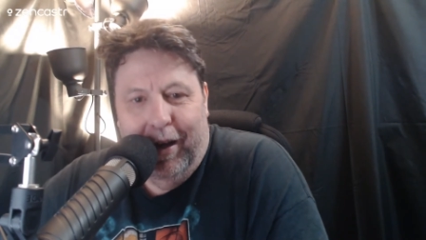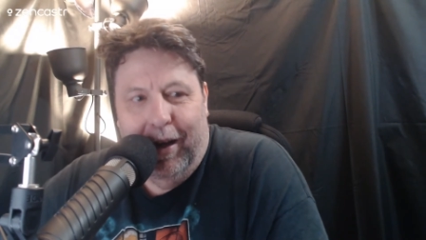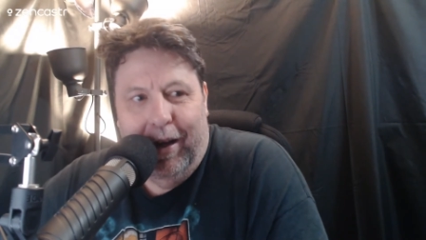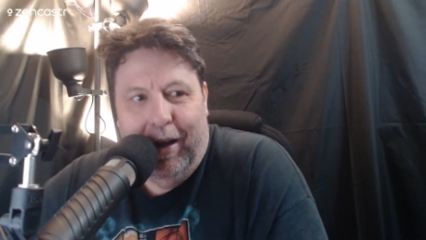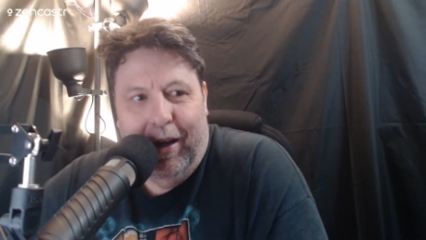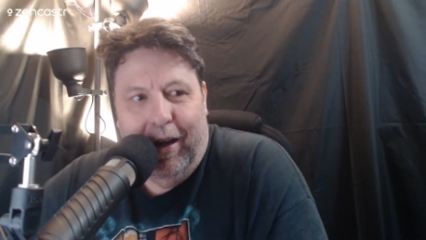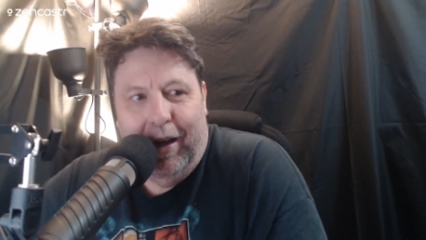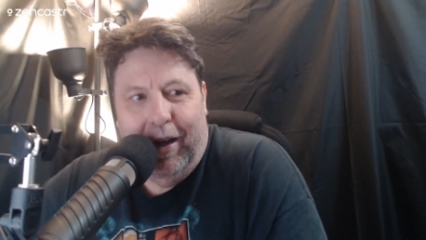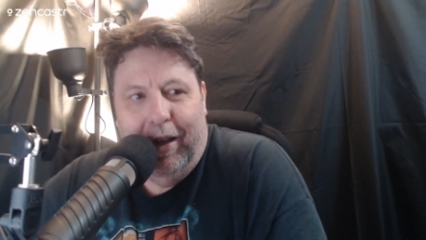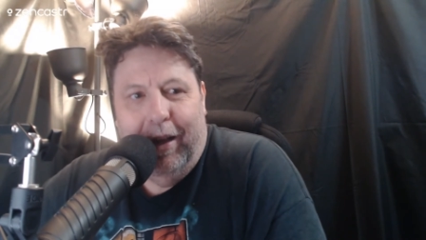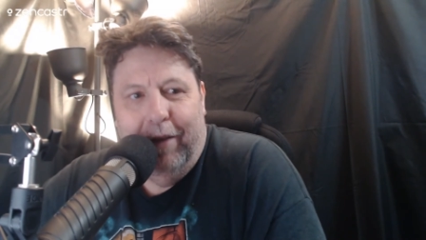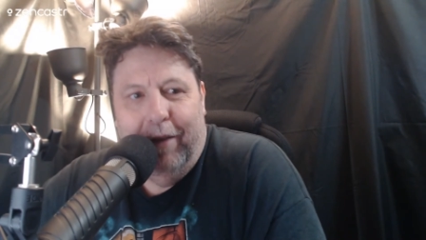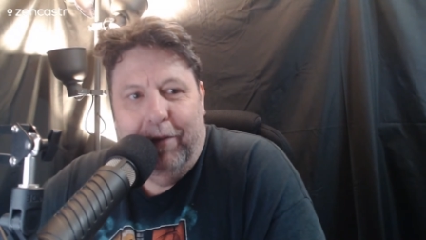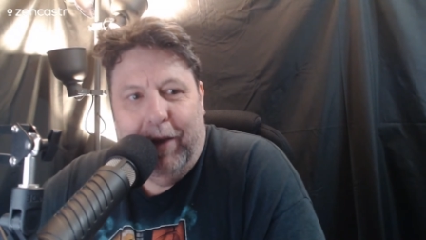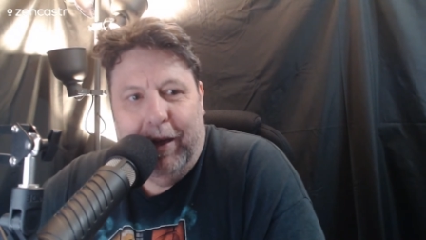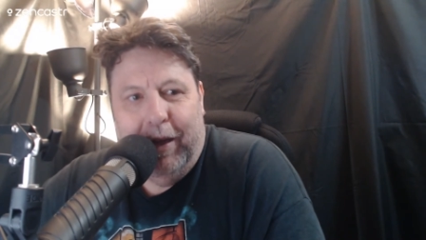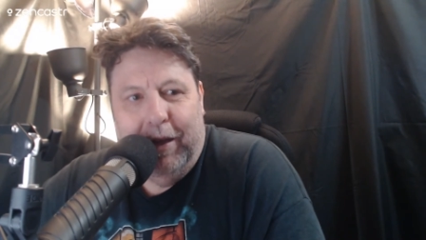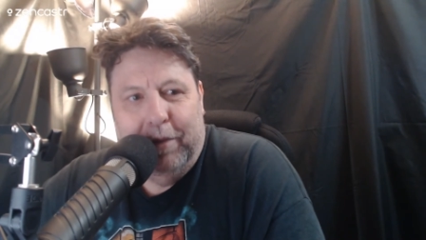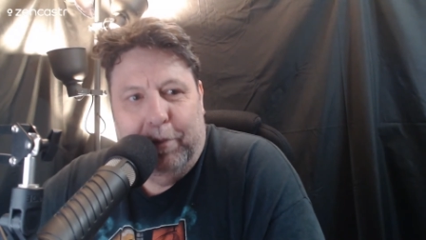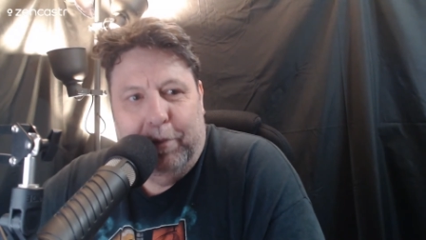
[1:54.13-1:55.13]
I
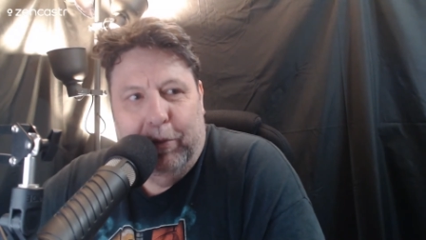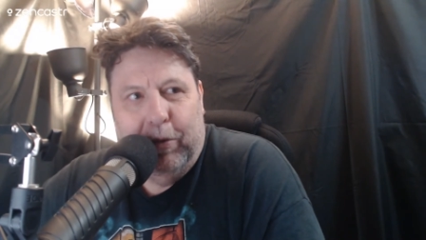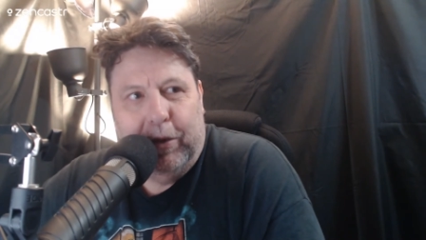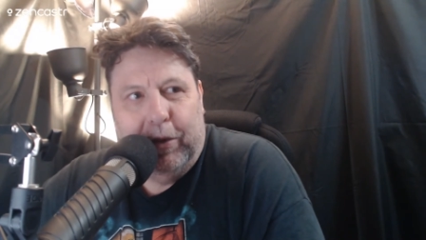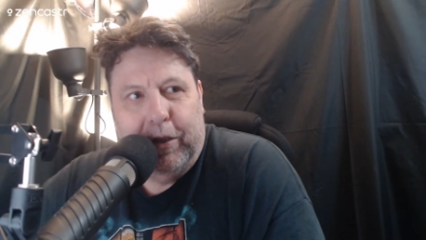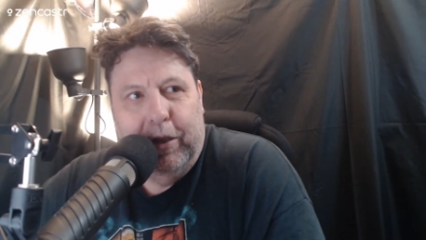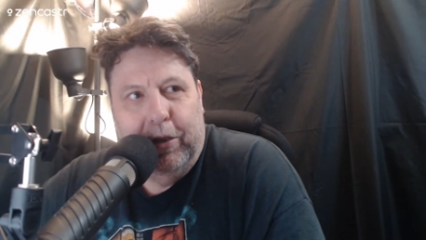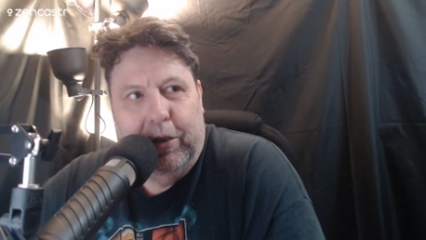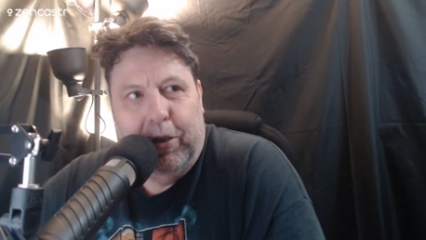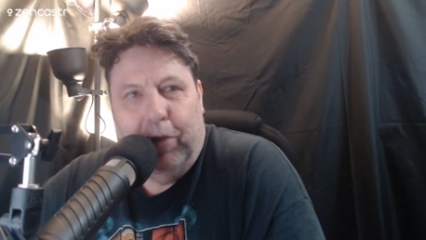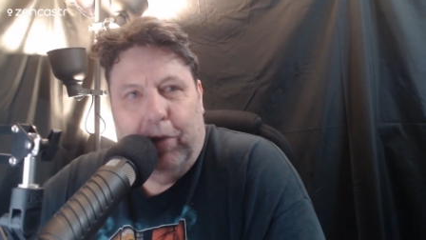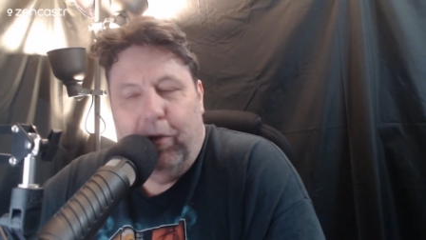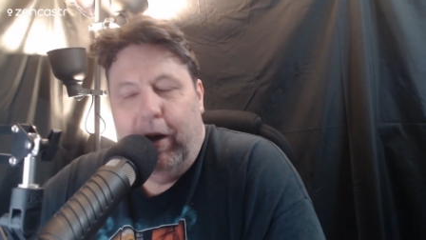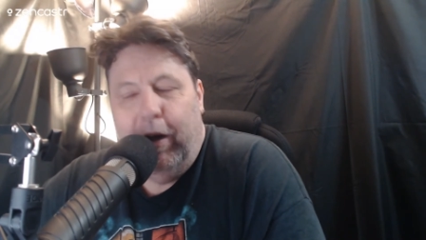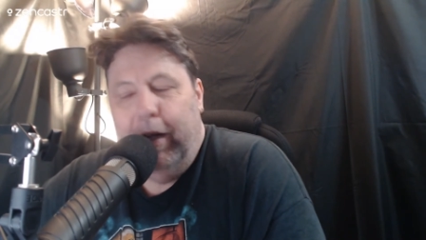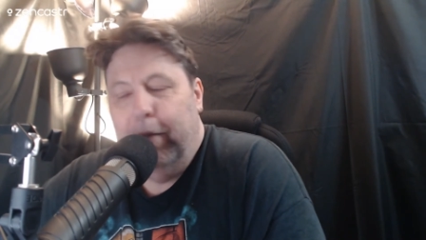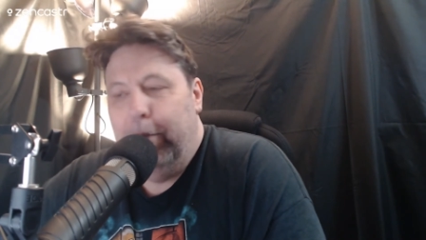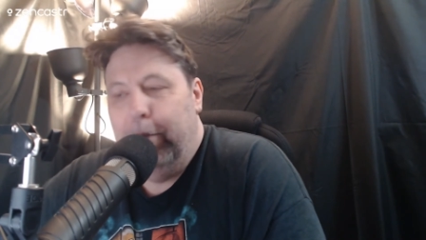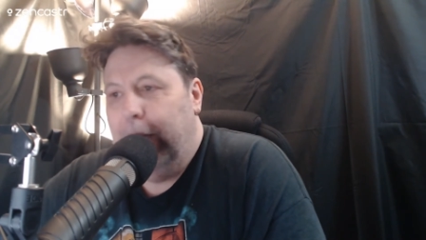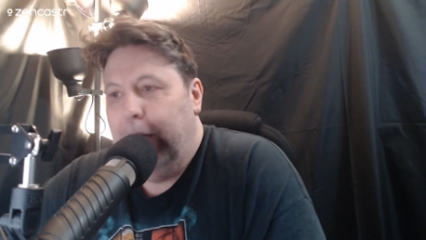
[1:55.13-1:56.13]
love these books that you
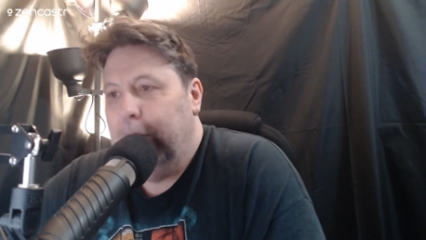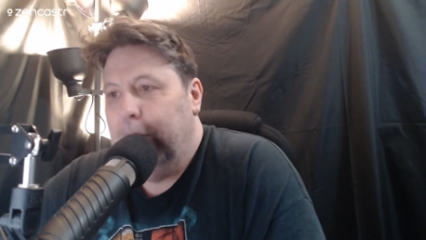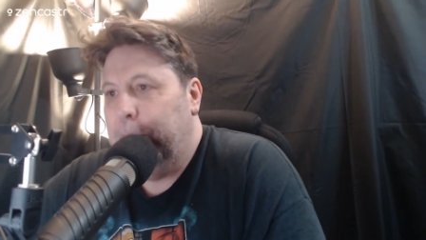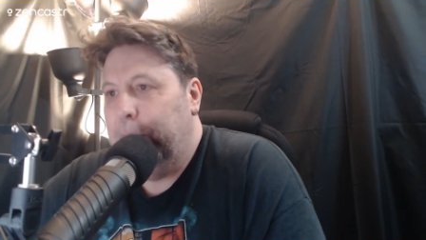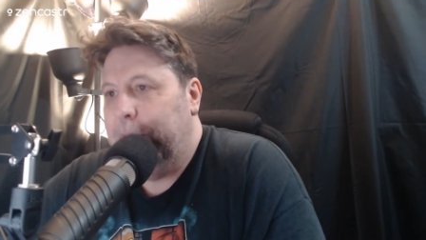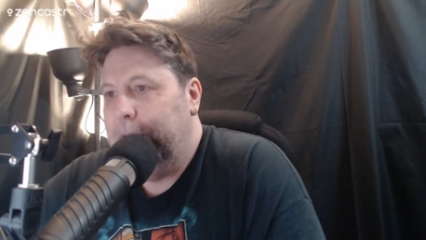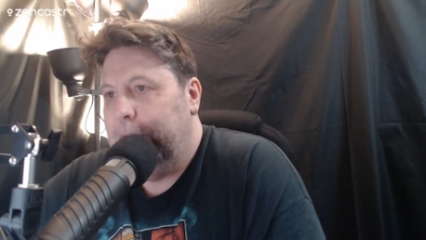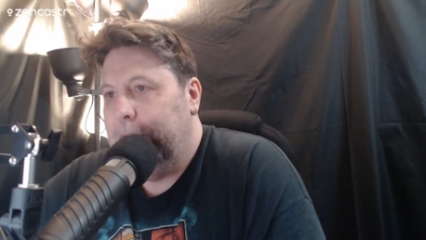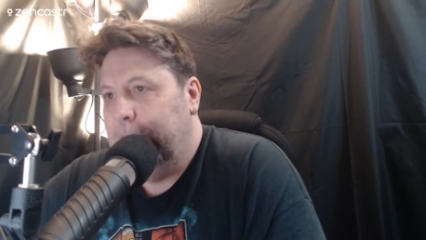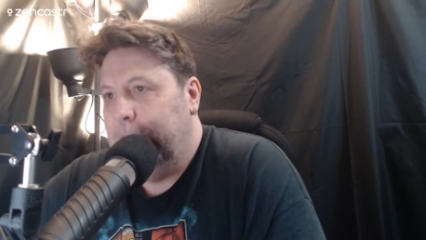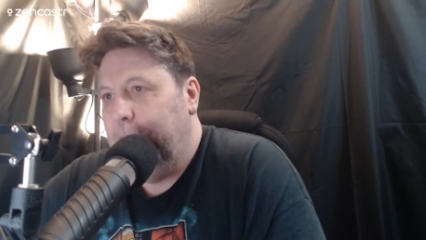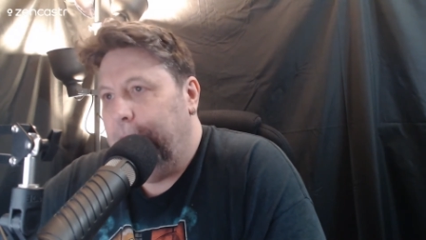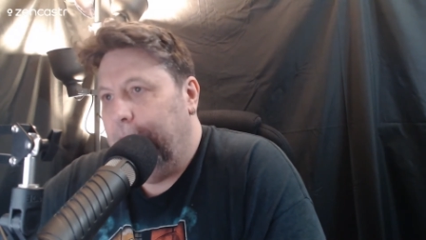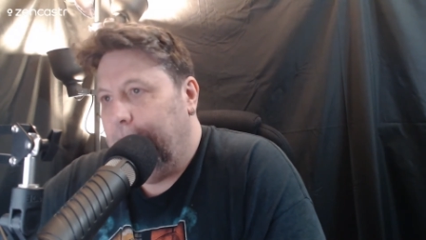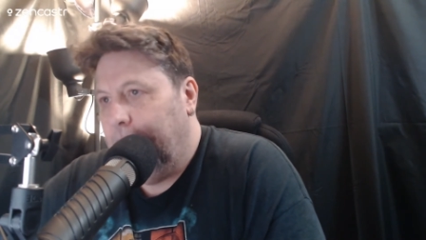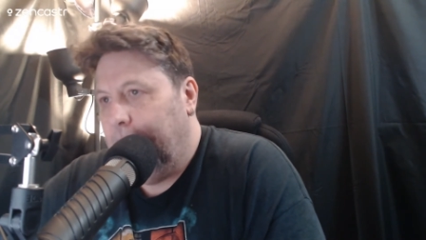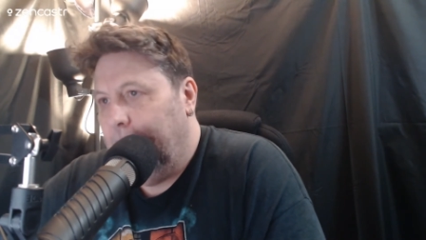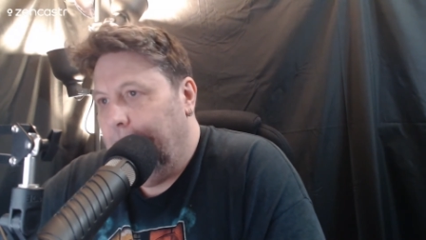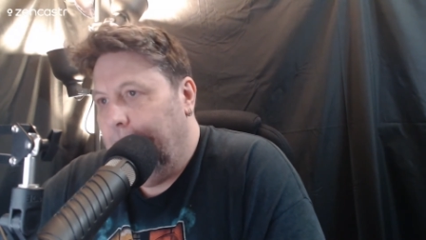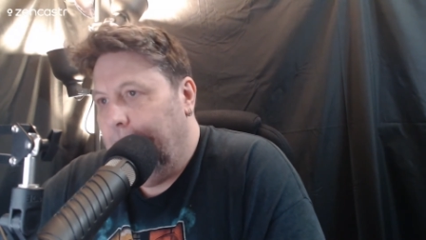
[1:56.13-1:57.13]
read about the
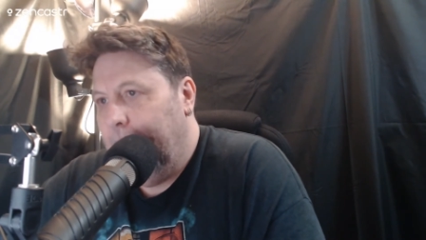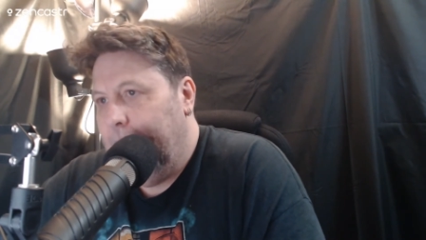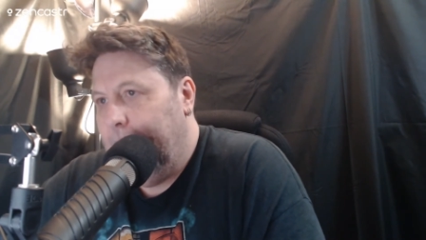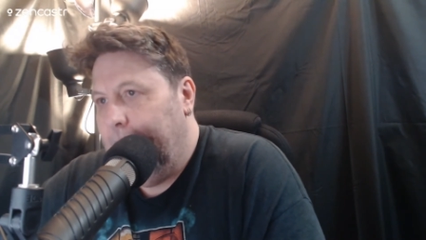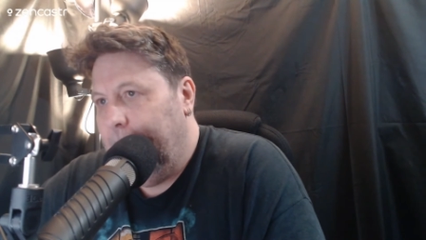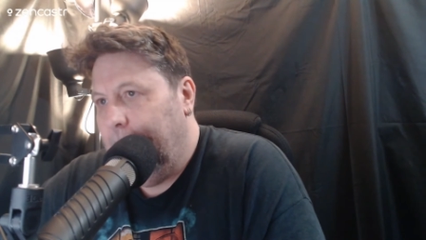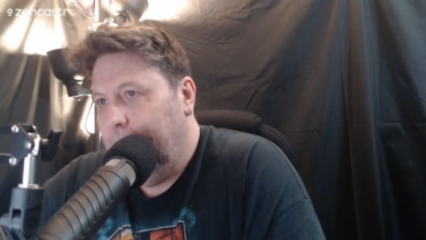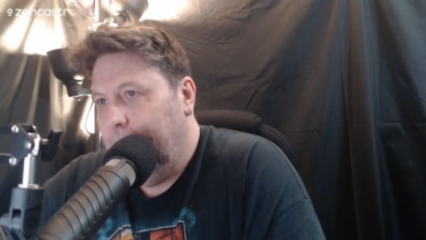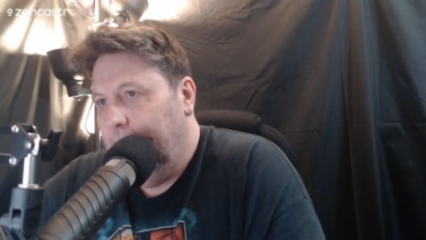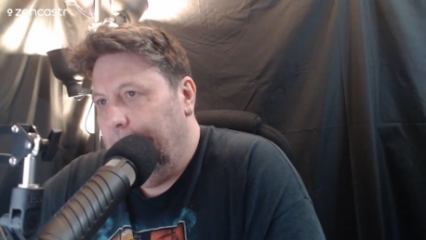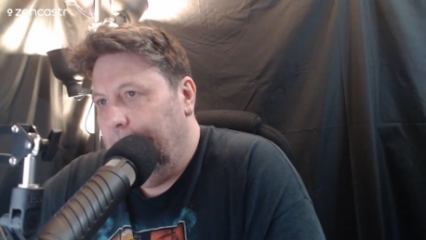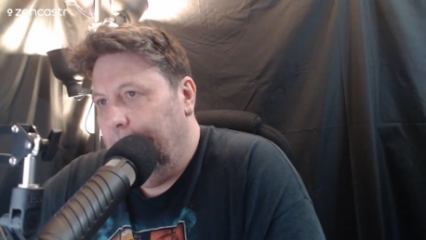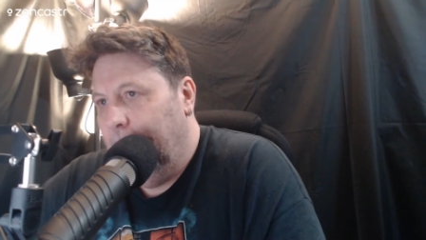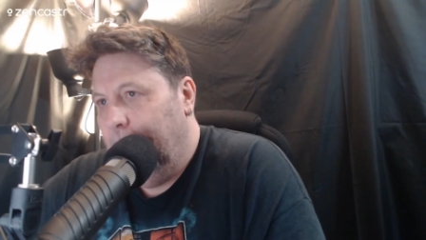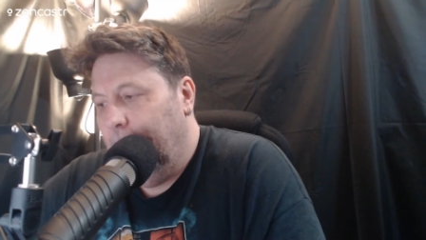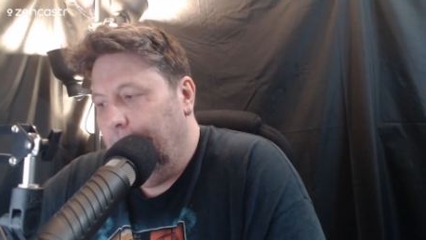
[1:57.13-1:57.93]
Pacific, and